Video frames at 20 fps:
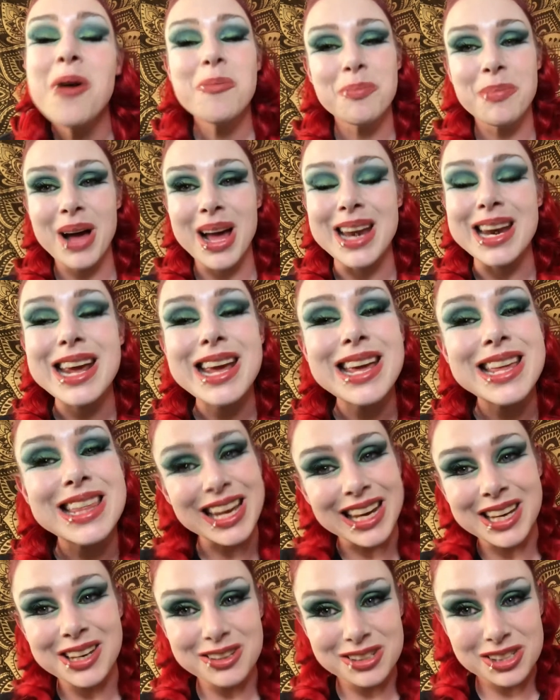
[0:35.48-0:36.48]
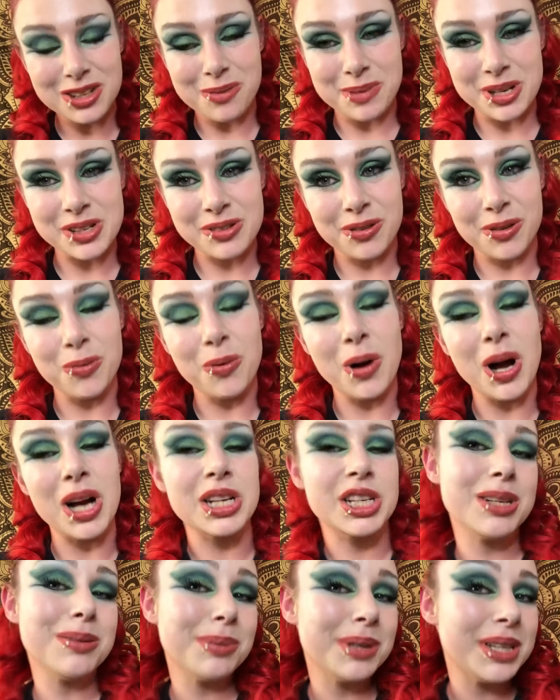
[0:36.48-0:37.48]
but thank you so much for
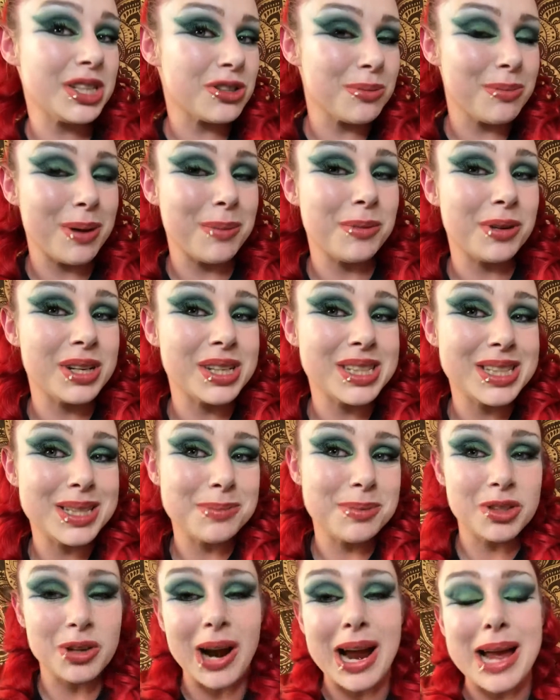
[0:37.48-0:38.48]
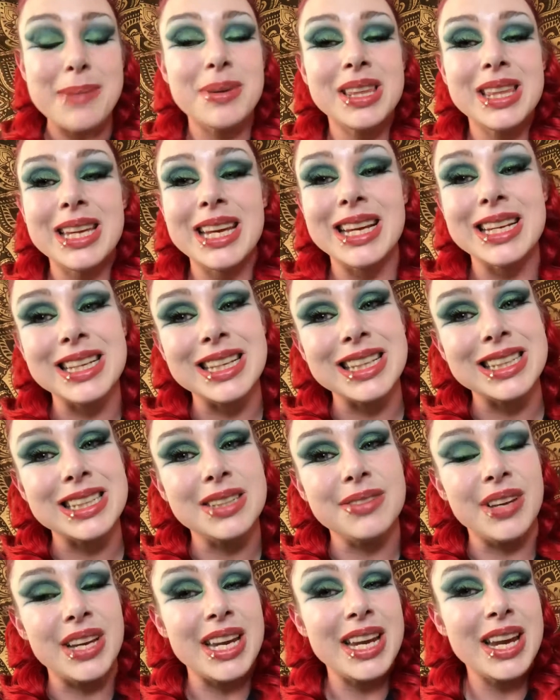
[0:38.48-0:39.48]
watching. Please remember to subscribe at the end of this
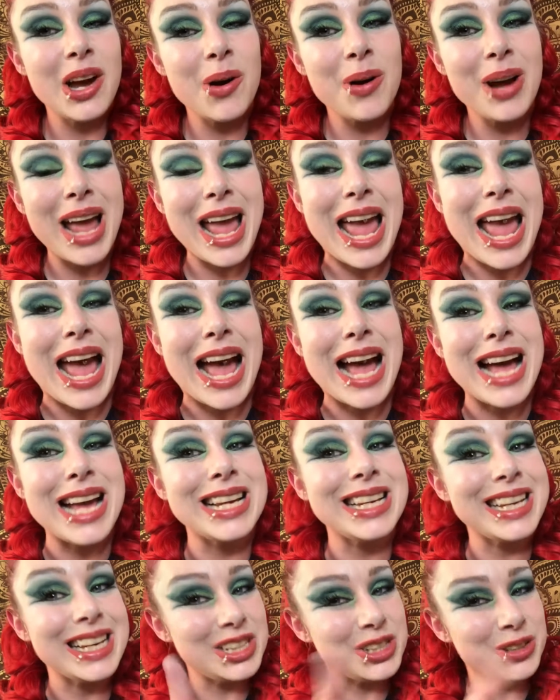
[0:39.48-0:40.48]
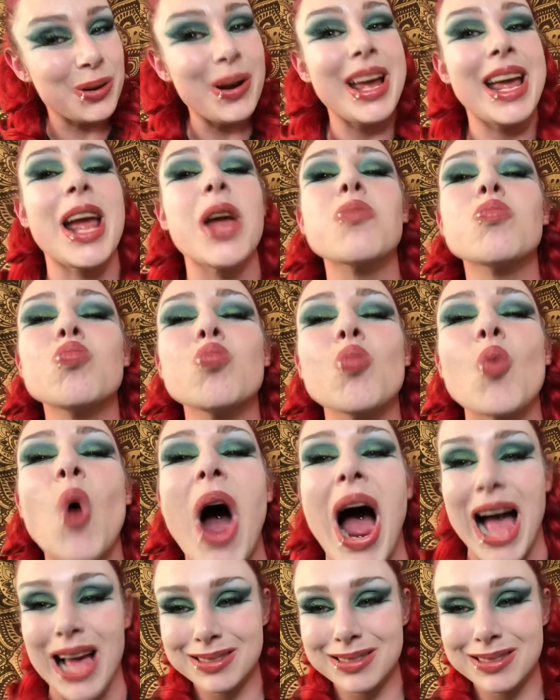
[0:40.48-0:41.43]
video and enjoy. Mwah.